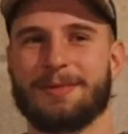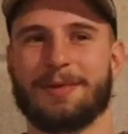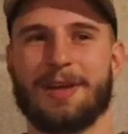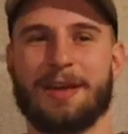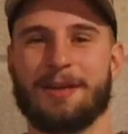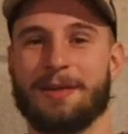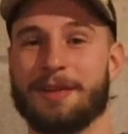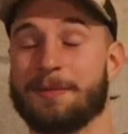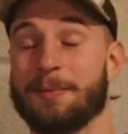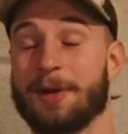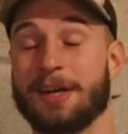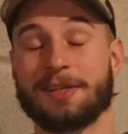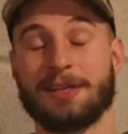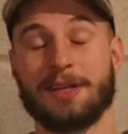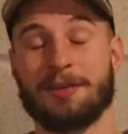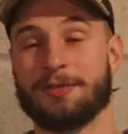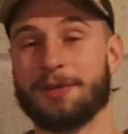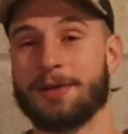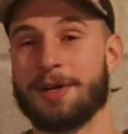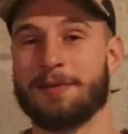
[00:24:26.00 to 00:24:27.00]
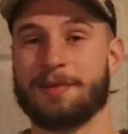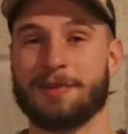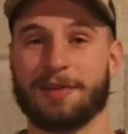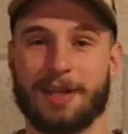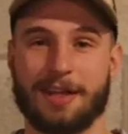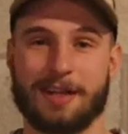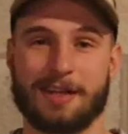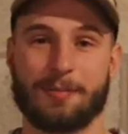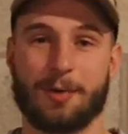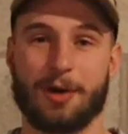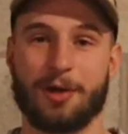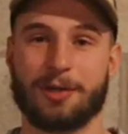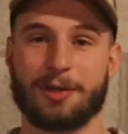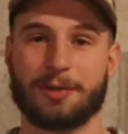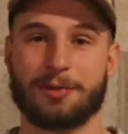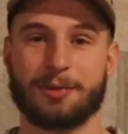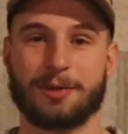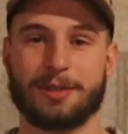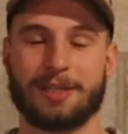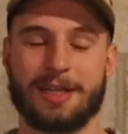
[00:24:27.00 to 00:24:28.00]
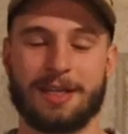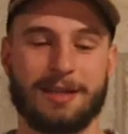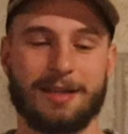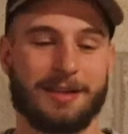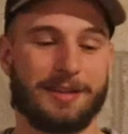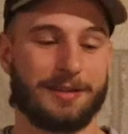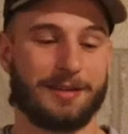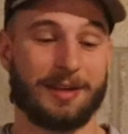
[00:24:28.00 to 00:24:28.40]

Especially if they're using like smaller tortillas,